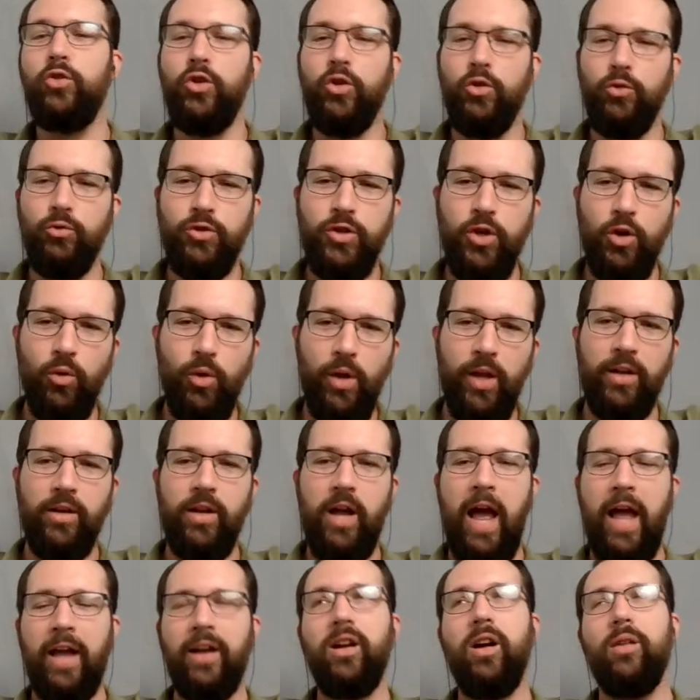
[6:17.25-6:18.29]
you do it,
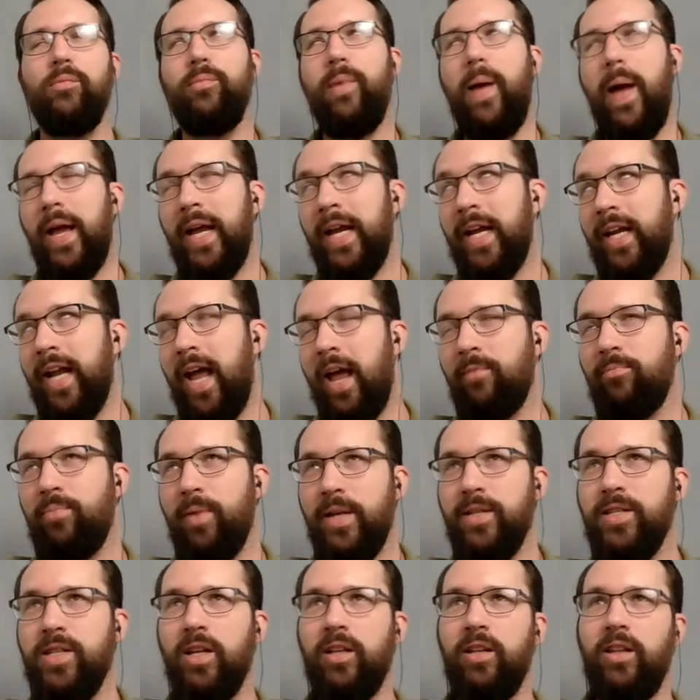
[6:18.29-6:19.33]
I come back and I
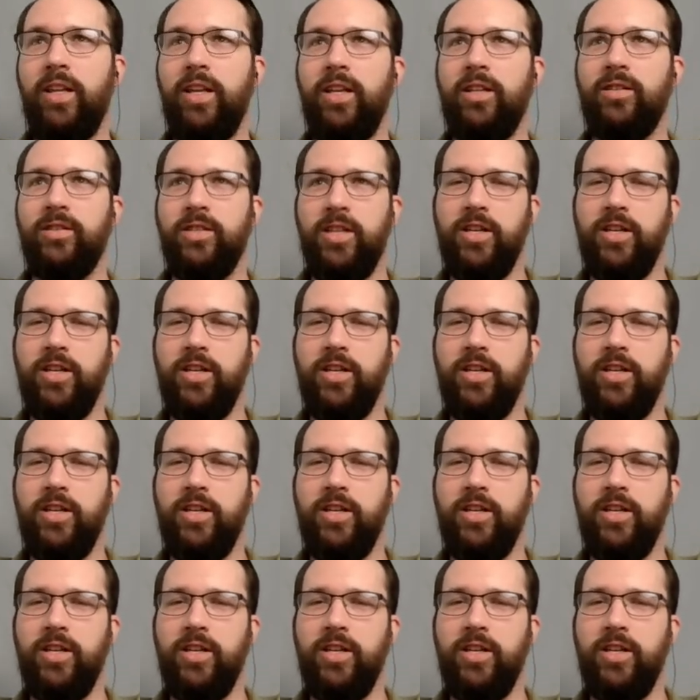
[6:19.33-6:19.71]
basically